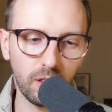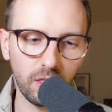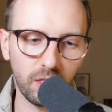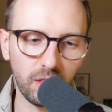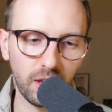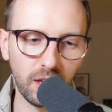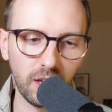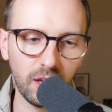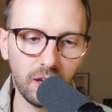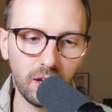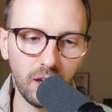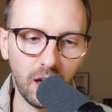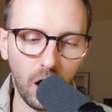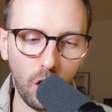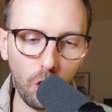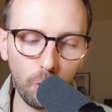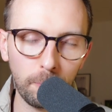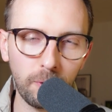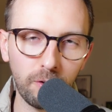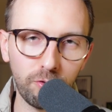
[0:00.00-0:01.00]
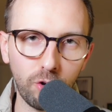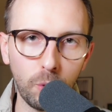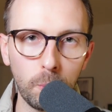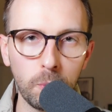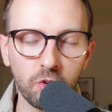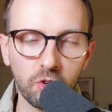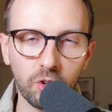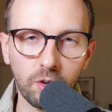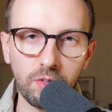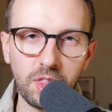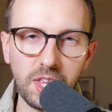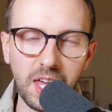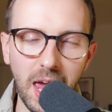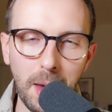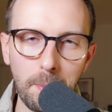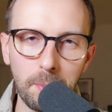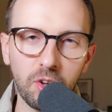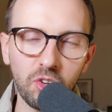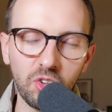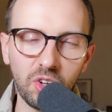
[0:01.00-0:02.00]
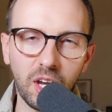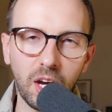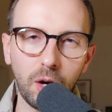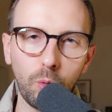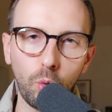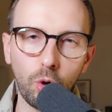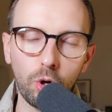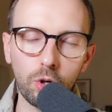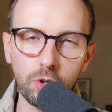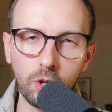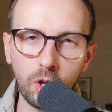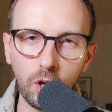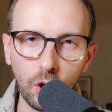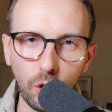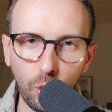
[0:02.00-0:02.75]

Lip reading: the outperformance of the MSCI World